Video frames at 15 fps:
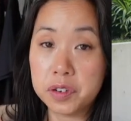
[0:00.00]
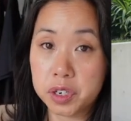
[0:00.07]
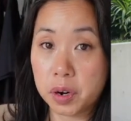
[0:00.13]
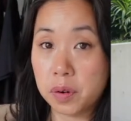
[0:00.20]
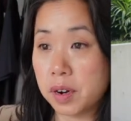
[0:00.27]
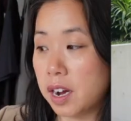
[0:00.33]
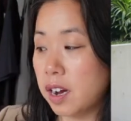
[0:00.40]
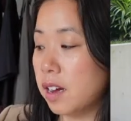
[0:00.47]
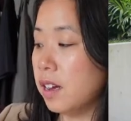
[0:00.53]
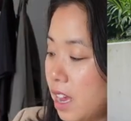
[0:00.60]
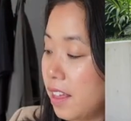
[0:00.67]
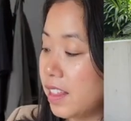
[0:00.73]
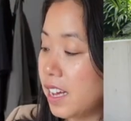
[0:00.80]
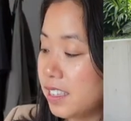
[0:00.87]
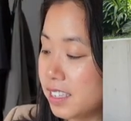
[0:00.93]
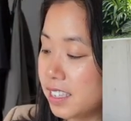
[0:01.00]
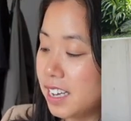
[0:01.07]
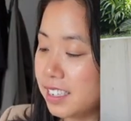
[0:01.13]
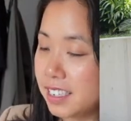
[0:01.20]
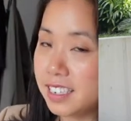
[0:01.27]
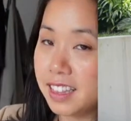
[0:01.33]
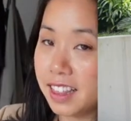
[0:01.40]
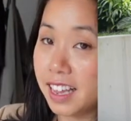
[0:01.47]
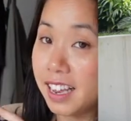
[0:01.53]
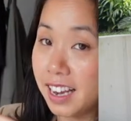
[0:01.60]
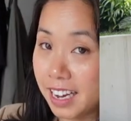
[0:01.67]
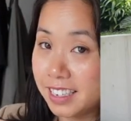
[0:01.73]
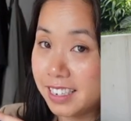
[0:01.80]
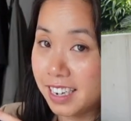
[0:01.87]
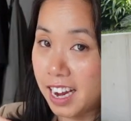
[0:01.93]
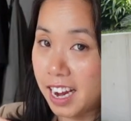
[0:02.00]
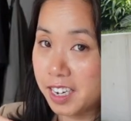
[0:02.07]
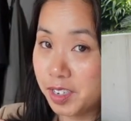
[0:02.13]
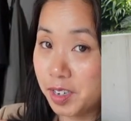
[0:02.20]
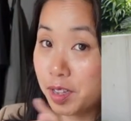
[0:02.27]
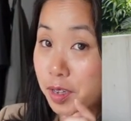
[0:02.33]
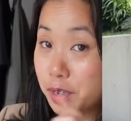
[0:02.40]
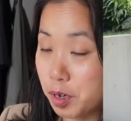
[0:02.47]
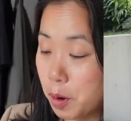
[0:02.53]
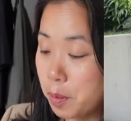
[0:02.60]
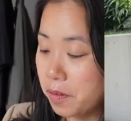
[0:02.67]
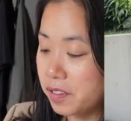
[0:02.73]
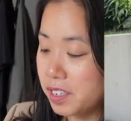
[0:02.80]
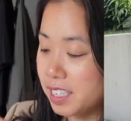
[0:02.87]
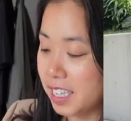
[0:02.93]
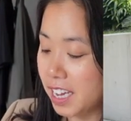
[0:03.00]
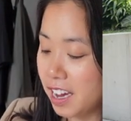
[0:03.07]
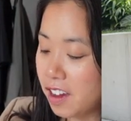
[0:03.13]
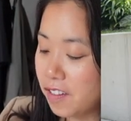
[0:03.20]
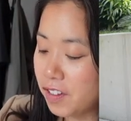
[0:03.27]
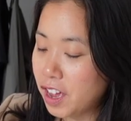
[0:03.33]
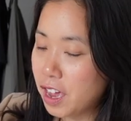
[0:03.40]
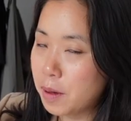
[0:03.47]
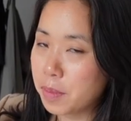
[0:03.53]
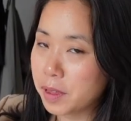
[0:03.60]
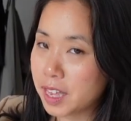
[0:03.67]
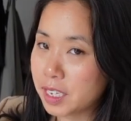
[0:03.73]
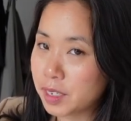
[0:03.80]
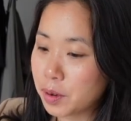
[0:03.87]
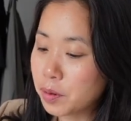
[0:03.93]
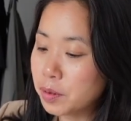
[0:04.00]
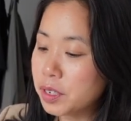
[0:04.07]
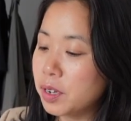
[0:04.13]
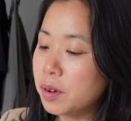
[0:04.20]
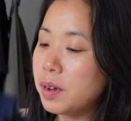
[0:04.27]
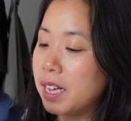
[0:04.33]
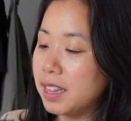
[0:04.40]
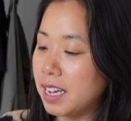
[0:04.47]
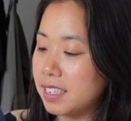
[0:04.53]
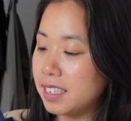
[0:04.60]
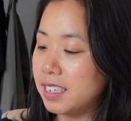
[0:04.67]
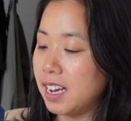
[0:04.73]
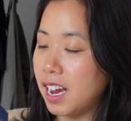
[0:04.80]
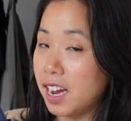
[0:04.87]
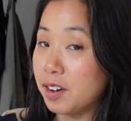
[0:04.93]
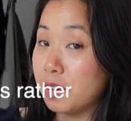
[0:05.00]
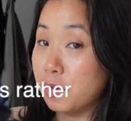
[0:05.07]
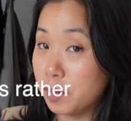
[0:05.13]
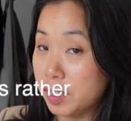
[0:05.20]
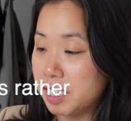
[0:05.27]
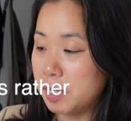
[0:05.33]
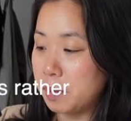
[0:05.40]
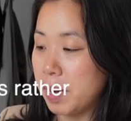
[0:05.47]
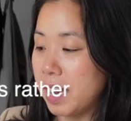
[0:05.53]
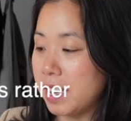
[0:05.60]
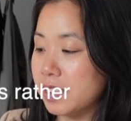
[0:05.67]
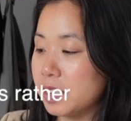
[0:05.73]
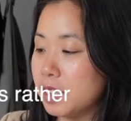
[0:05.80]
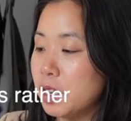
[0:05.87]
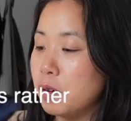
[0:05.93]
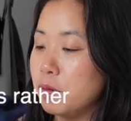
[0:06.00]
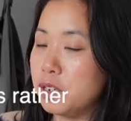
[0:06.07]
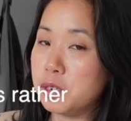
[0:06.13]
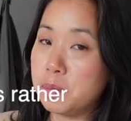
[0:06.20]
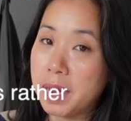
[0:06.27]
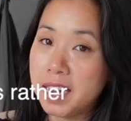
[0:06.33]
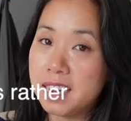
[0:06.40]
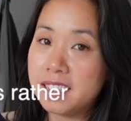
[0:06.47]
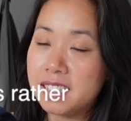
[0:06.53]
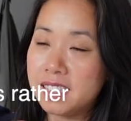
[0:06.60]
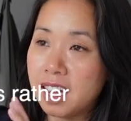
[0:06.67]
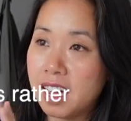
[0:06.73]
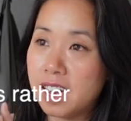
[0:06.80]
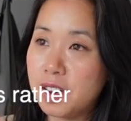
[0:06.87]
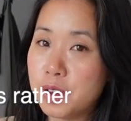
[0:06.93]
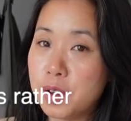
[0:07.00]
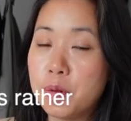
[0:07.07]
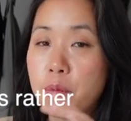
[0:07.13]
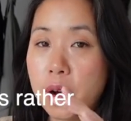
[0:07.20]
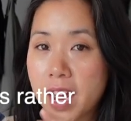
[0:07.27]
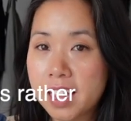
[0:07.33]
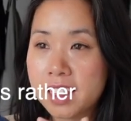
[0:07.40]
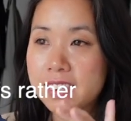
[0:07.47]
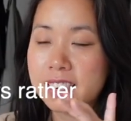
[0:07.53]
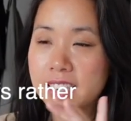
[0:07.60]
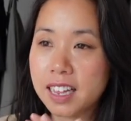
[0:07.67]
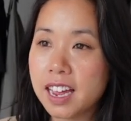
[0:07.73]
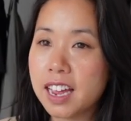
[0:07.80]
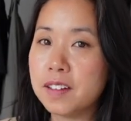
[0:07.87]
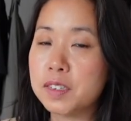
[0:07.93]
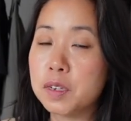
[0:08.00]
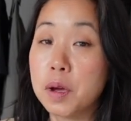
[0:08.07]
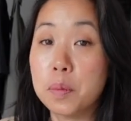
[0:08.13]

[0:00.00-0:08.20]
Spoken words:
shoulder. And that's thanks to the elastic at the top of the sleeve, but there's also elasticated wristbands, which means that you can wear the sleeves